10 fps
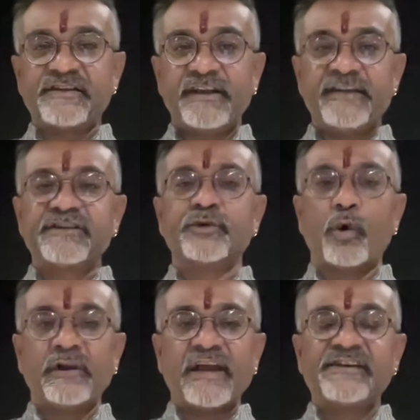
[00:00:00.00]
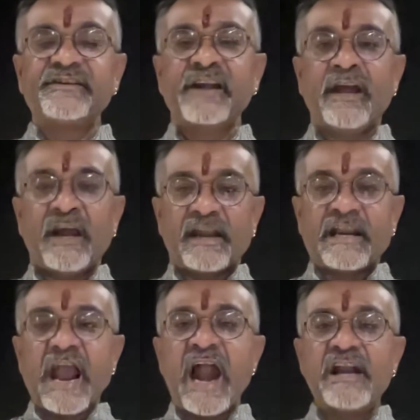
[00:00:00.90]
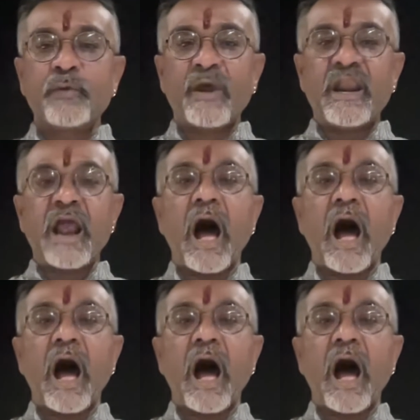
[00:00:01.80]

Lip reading: He is known as Caldwell